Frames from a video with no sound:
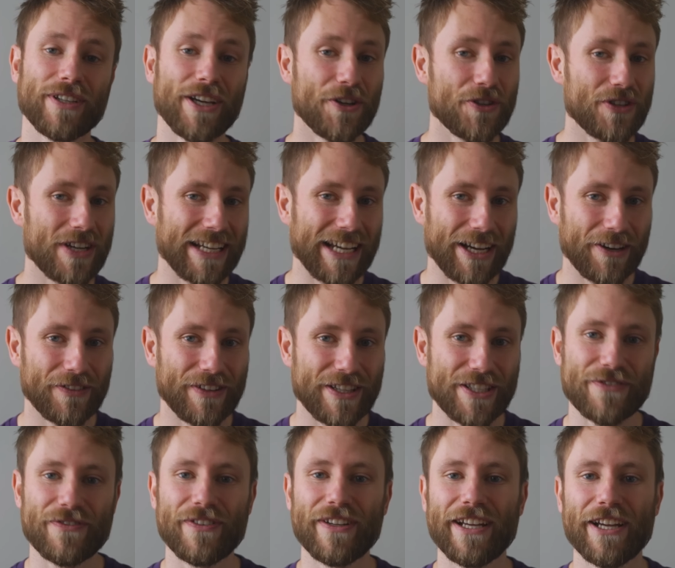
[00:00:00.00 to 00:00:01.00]
go check out
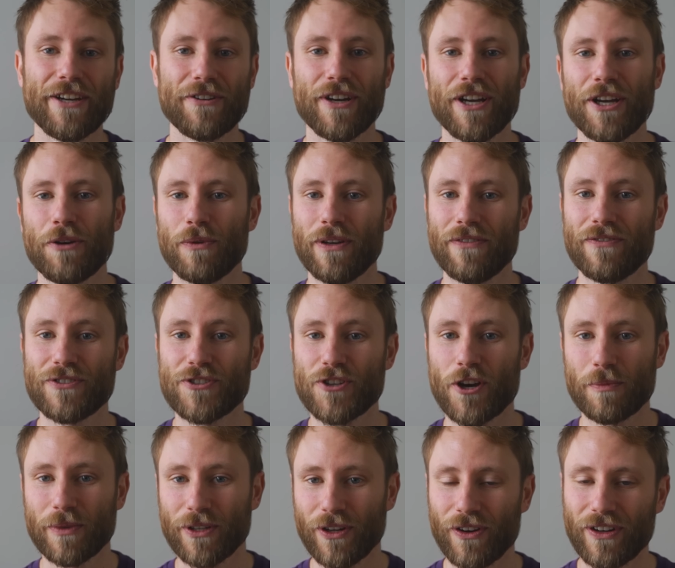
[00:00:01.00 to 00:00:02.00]
this video with
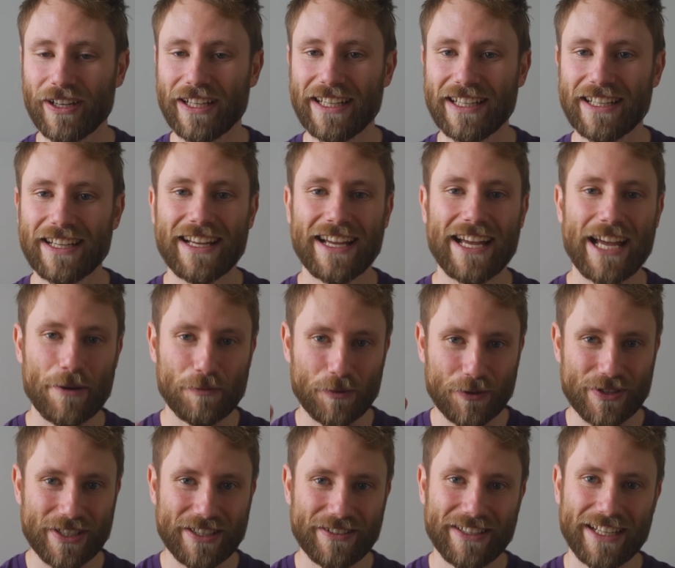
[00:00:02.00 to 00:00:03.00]
Tom and Ollie, and
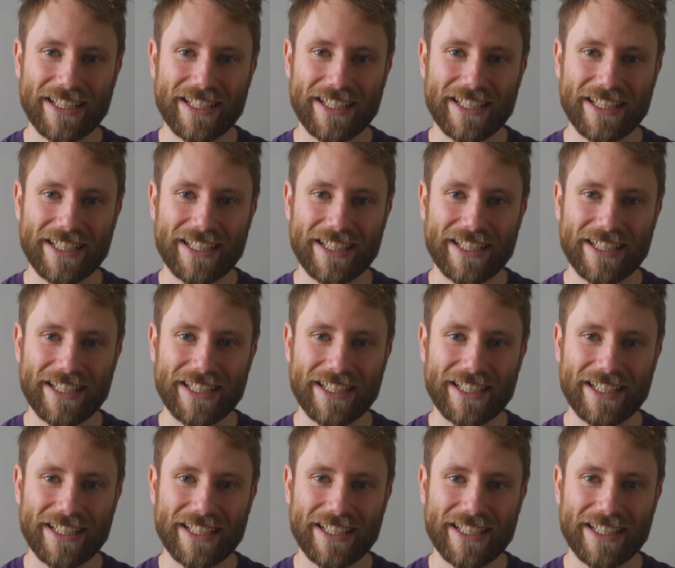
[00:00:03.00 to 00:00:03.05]
we'll see you